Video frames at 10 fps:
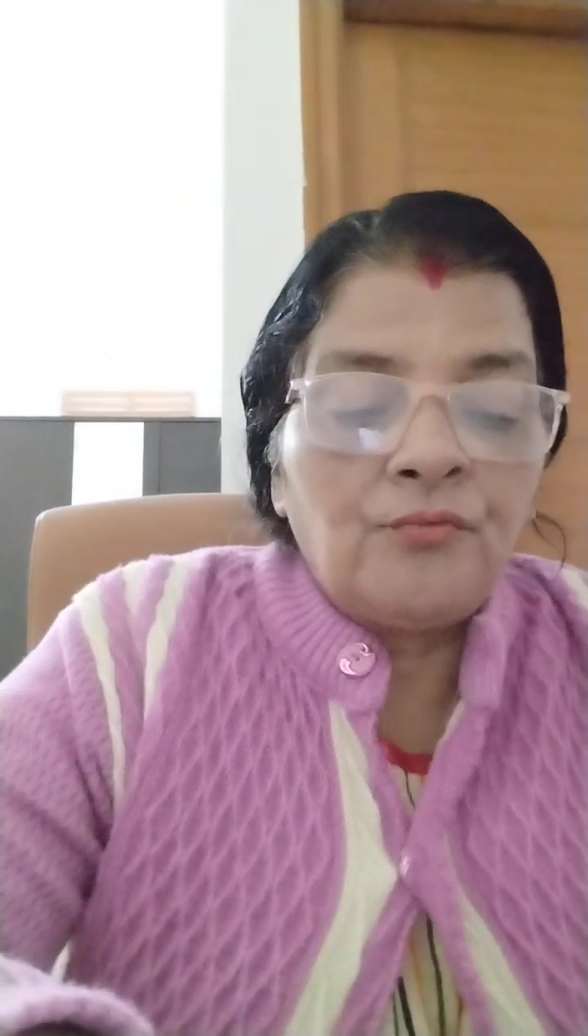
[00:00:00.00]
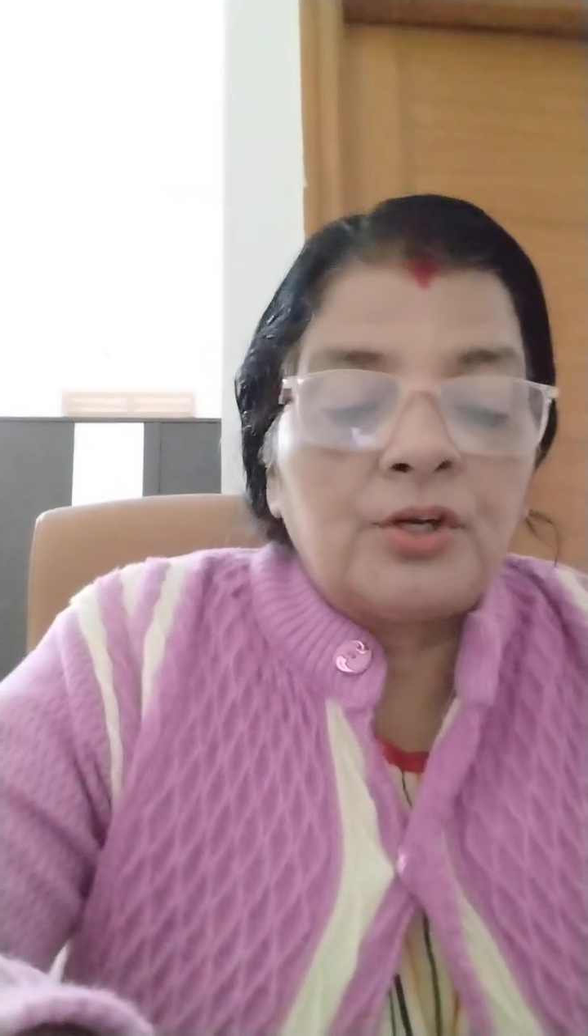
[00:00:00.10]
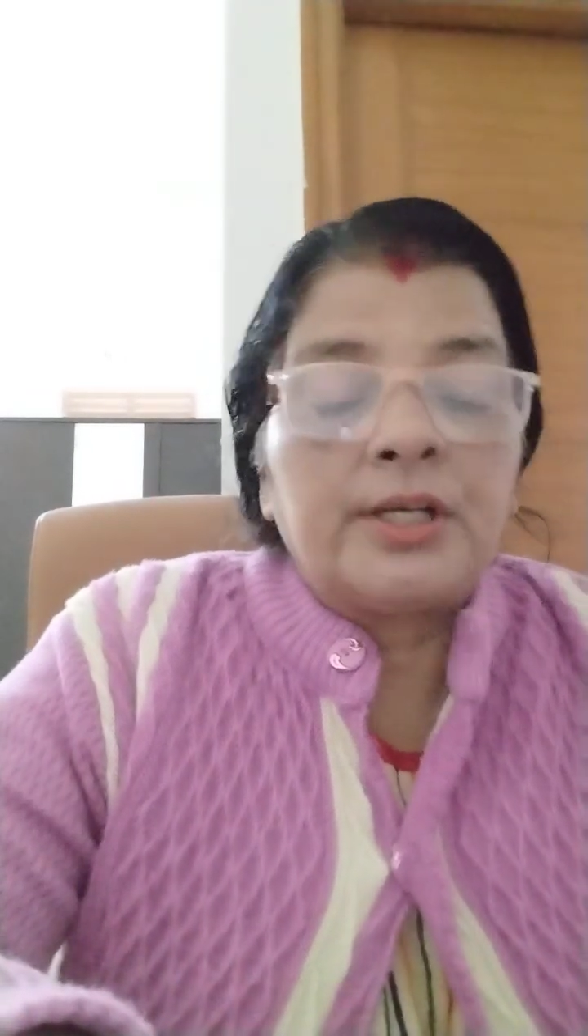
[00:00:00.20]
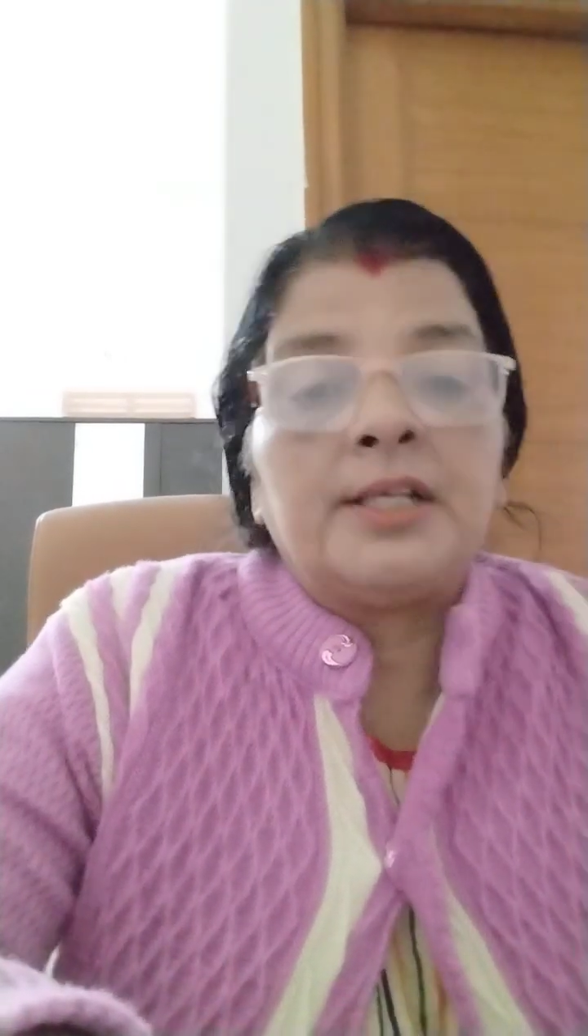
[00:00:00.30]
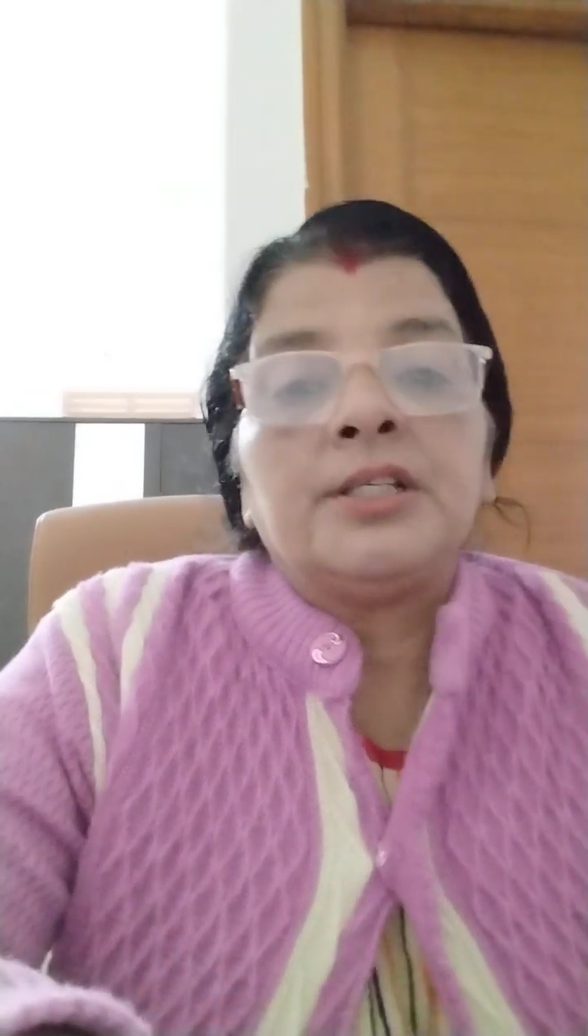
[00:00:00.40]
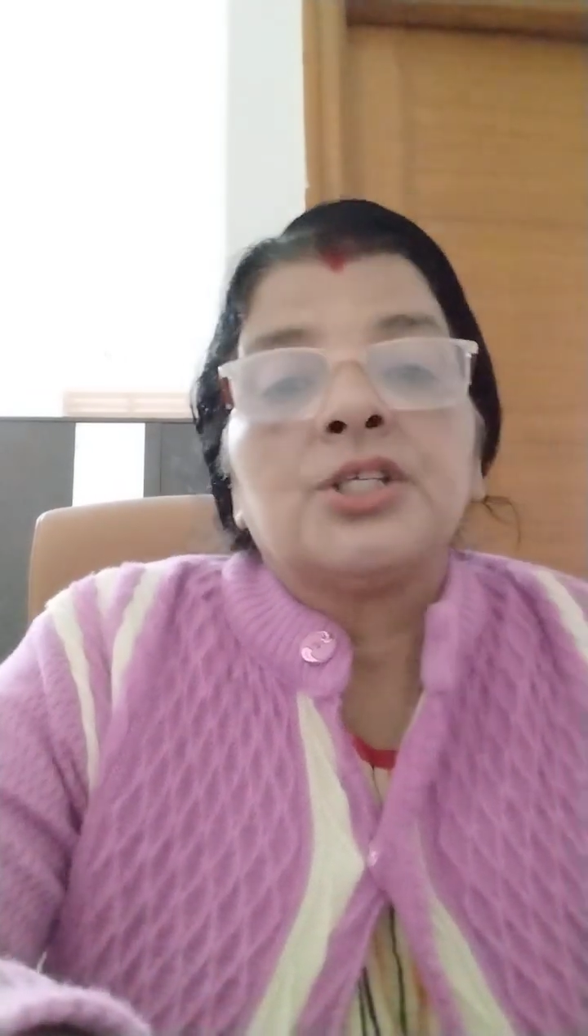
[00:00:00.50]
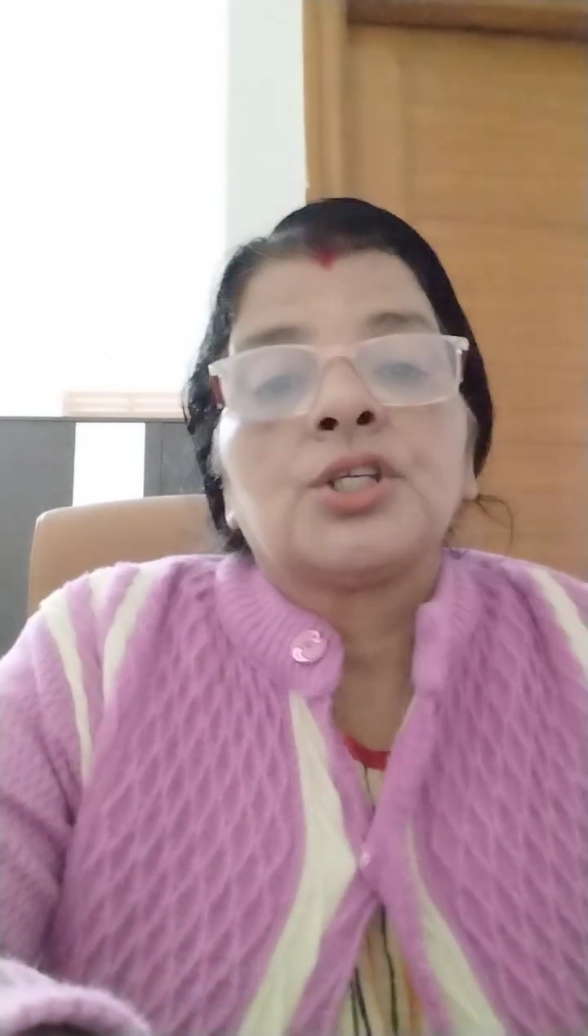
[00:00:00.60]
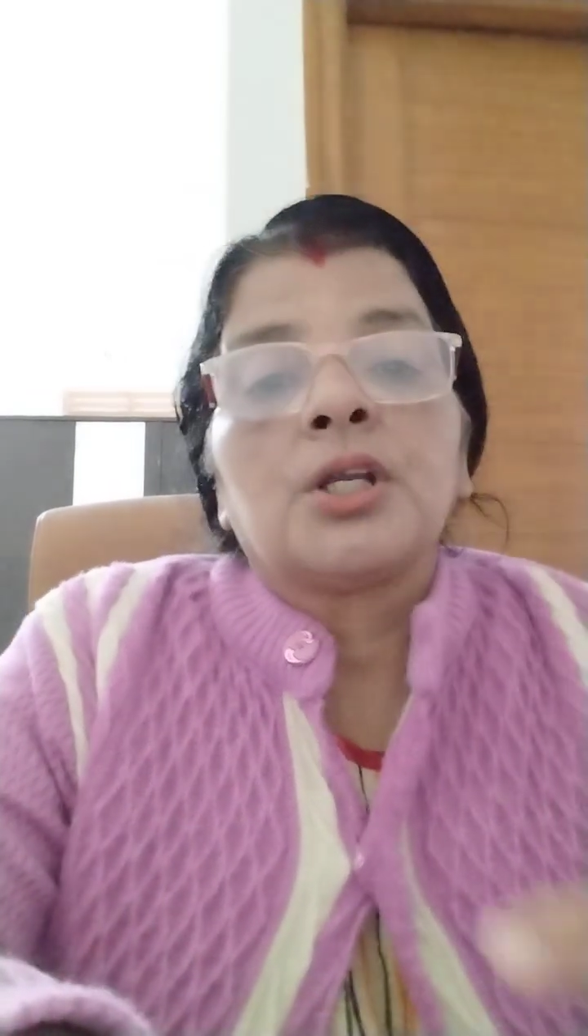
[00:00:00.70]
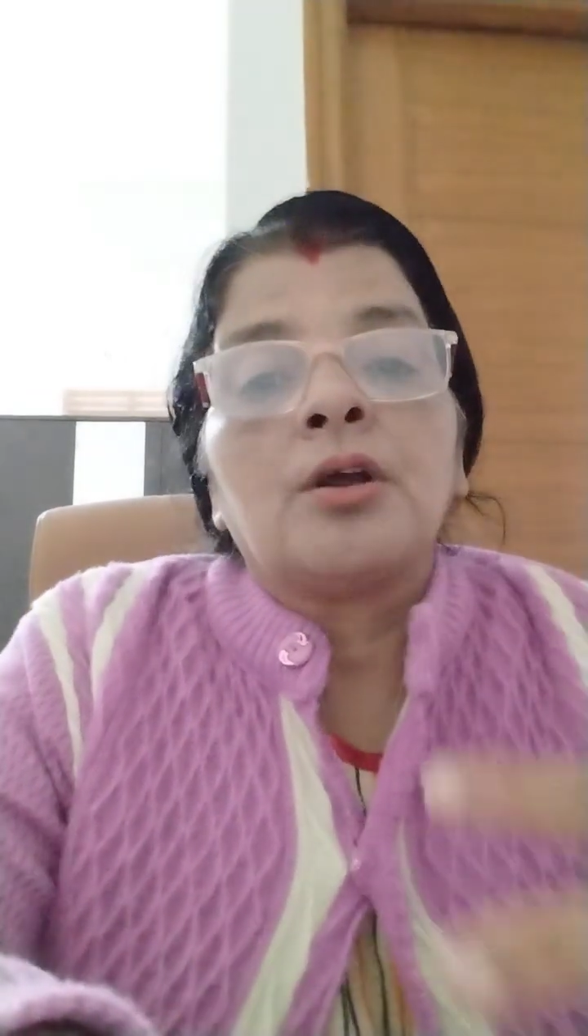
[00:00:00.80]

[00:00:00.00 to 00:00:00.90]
for digestion